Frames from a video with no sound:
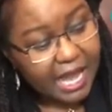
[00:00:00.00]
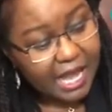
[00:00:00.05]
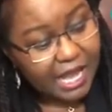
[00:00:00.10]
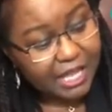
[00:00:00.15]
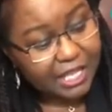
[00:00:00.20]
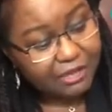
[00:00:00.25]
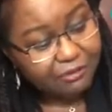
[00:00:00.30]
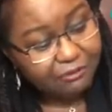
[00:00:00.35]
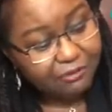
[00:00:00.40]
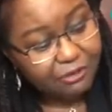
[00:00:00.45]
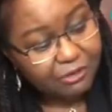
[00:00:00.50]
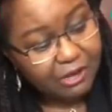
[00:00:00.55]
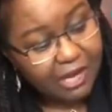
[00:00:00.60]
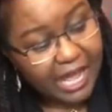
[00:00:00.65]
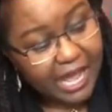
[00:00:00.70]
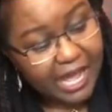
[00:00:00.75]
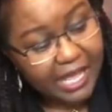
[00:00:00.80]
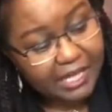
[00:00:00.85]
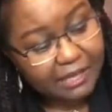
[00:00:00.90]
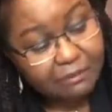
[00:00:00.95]
If you
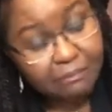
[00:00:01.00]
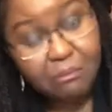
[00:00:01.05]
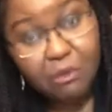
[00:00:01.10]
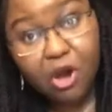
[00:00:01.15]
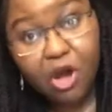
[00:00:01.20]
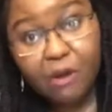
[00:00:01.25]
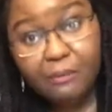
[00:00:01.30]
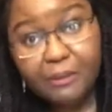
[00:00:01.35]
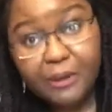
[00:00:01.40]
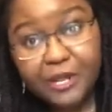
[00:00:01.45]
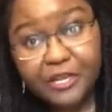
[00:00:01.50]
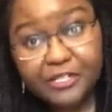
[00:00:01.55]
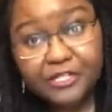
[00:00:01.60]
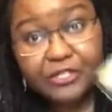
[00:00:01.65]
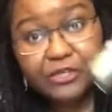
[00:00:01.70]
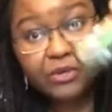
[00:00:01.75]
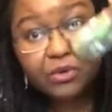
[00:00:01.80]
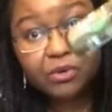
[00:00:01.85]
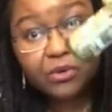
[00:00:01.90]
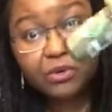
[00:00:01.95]
like more
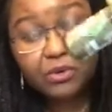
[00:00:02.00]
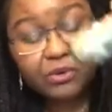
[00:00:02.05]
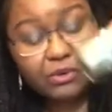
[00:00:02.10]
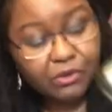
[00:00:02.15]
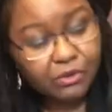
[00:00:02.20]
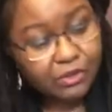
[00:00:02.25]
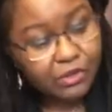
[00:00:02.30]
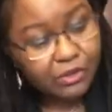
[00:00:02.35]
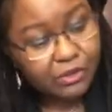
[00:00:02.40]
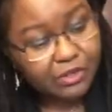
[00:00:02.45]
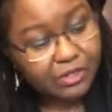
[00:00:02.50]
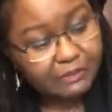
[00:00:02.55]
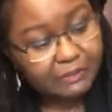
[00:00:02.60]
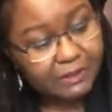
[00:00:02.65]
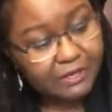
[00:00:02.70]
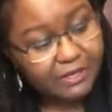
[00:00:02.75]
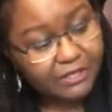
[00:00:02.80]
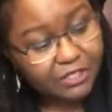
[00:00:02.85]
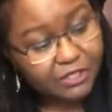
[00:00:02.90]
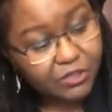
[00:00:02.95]
basil, use
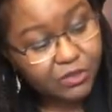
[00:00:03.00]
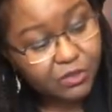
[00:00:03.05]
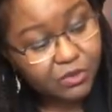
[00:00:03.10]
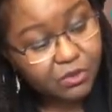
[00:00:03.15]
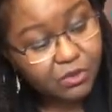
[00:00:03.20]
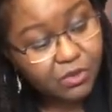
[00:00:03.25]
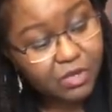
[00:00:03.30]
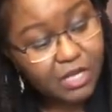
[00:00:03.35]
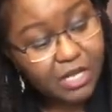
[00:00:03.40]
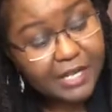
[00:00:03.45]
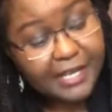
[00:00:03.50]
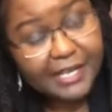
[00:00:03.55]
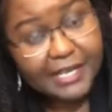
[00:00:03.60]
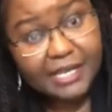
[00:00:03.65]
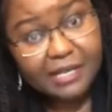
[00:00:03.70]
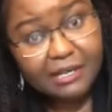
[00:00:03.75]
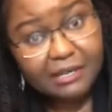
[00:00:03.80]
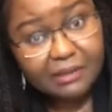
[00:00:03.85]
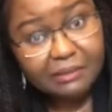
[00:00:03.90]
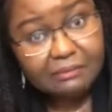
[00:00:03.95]
basil.
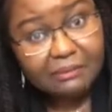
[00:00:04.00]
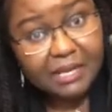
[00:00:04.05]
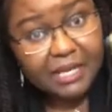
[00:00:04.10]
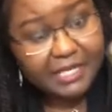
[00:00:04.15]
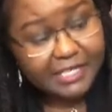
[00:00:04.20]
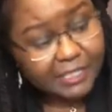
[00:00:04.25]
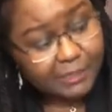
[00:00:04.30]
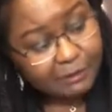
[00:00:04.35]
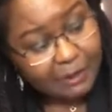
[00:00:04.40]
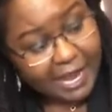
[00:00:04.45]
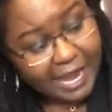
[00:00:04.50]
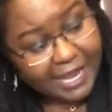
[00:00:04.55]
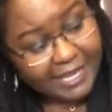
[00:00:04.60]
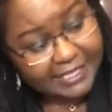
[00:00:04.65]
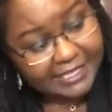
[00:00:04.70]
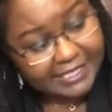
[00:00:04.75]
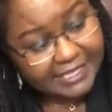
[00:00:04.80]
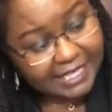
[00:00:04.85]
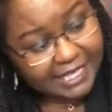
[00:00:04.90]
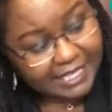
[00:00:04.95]
Mix
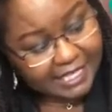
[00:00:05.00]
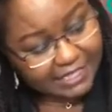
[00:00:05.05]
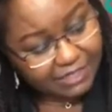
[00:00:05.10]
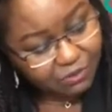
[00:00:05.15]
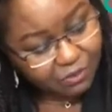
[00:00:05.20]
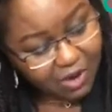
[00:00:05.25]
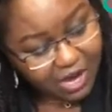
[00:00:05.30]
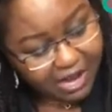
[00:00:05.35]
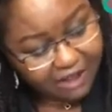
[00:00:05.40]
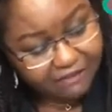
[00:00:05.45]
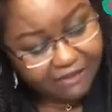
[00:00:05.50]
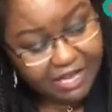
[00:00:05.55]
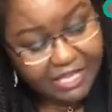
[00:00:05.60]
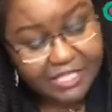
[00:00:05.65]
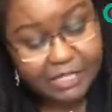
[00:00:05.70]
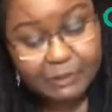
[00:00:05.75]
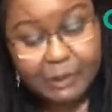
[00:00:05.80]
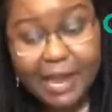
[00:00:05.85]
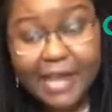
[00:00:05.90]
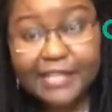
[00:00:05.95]
spices, whatever
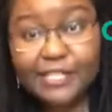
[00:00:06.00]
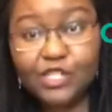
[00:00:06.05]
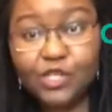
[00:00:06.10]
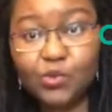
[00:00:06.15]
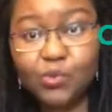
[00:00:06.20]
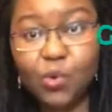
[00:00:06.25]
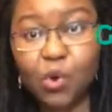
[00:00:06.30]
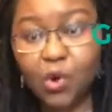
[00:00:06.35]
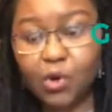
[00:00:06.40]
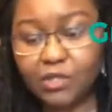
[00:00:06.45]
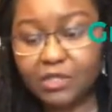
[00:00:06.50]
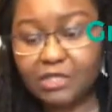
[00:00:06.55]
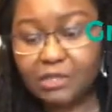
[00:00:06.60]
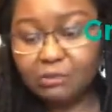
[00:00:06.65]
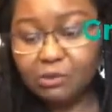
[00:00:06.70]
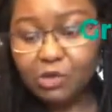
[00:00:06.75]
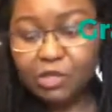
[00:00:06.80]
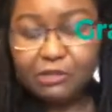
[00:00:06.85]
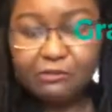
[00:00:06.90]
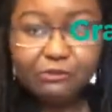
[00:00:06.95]
spice you want.
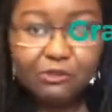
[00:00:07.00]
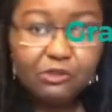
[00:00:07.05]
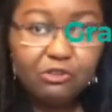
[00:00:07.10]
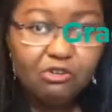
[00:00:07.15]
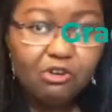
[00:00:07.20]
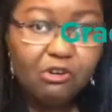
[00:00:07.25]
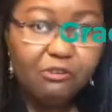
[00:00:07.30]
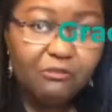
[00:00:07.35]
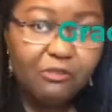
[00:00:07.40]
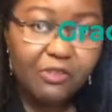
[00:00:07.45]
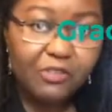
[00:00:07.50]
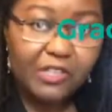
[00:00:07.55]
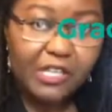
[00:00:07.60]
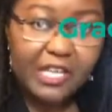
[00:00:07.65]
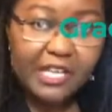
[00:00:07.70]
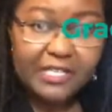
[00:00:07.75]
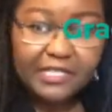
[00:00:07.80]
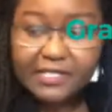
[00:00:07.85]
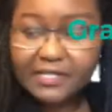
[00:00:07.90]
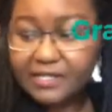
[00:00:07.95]
But if you go for
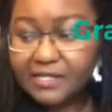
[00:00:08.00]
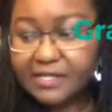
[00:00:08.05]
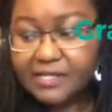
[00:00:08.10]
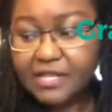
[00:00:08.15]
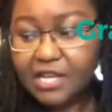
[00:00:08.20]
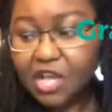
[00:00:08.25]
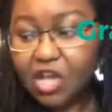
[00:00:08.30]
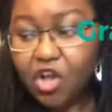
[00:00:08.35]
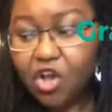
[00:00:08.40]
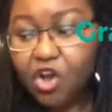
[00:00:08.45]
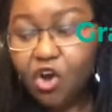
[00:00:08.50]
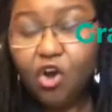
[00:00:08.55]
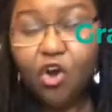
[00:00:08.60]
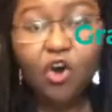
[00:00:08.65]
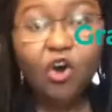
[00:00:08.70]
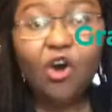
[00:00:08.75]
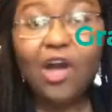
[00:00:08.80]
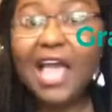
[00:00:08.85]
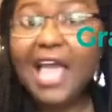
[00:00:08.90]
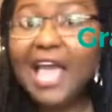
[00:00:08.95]
this
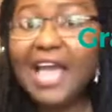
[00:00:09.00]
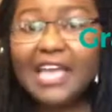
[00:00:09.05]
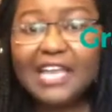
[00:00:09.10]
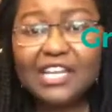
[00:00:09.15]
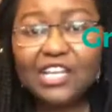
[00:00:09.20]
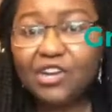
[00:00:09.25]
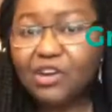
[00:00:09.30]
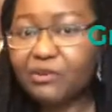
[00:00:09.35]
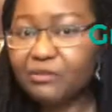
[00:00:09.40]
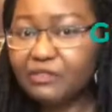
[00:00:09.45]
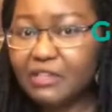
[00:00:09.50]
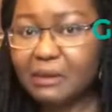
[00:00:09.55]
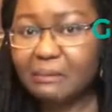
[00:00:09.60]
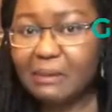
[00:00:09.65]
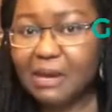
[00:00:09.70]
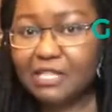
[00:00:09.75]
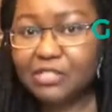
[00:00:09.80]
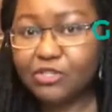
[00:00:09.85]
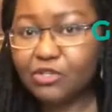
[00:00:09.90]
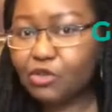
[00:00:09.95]
or any of them
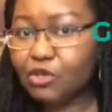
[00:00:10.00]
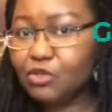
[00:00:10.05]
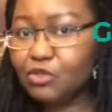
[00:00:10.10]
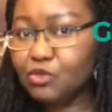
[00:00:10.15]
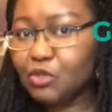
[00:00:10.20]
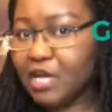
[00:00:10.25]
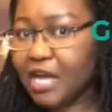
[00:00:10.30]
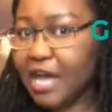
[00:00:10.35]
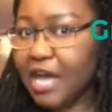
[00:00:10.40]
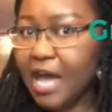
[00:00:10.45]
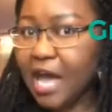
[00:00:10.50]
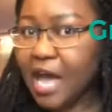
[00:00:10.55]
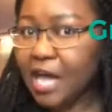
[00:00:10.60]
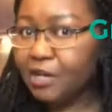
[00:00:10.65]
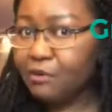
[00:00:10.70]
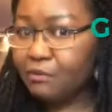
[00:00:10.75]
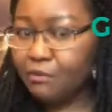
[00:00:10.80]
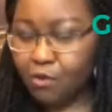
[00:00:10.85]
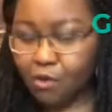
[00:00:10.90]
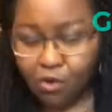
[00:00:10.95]
at all, you can add
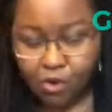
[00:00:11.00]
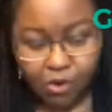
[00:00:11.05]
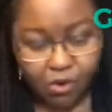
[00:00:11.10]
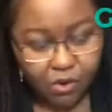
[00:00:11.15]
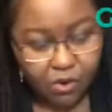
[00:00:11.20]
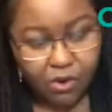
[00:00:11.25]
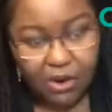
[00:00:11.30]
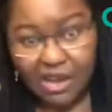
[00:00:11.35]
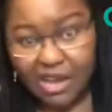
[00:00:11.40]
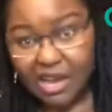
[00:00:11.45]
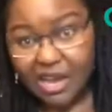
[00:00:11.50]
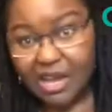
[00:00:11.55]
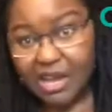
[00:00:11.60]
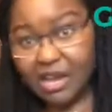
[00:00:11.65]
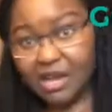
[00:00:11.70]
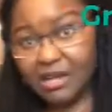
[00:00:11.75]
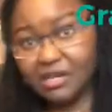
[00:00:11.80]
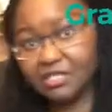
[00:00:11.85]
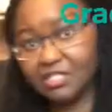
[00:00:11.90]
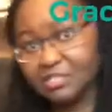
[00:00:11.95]
more
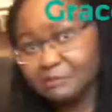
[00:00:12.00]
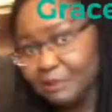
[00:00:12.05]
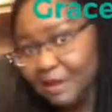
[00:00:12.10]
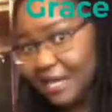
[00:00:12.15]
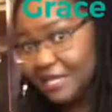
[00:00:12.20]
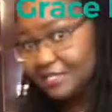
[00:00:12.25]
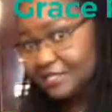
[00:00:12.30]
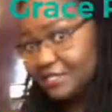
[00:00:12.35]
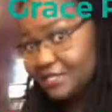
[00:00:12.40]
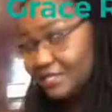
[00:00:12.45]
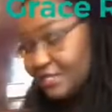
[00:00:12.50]
spices